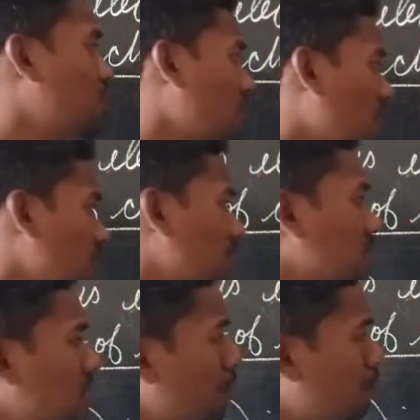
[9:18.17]
Charge is
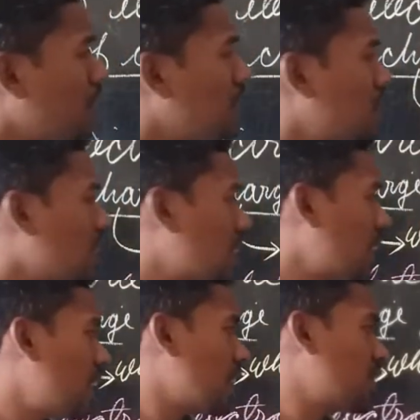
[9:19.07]
the basic
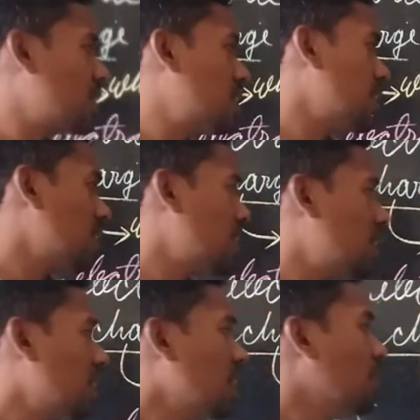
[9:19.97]

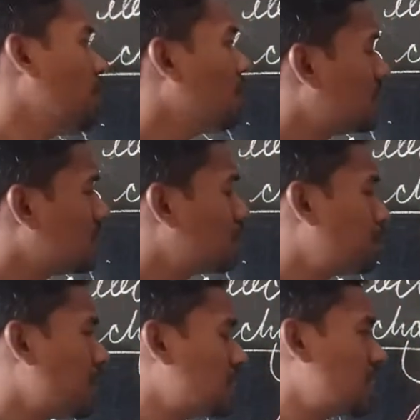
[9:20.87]
character which is
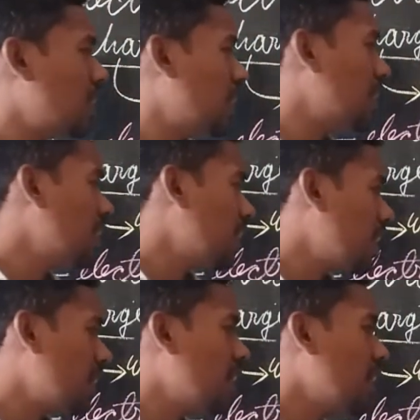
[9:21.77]
present
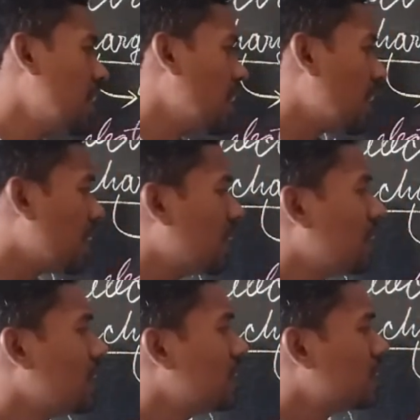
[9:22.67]
in
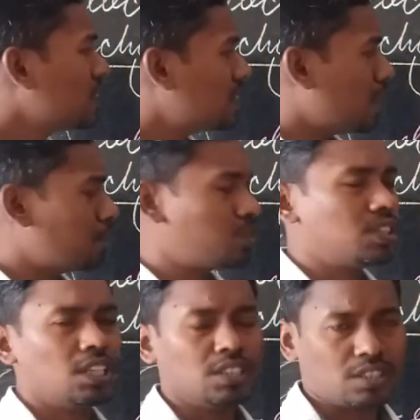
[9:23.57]
any
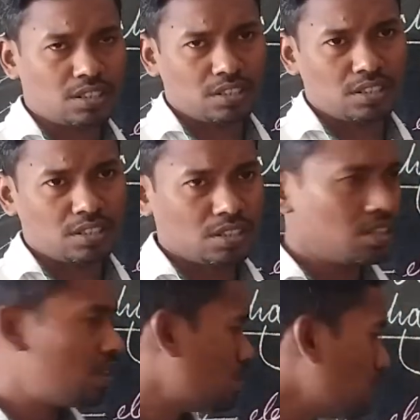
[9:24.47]
substance. You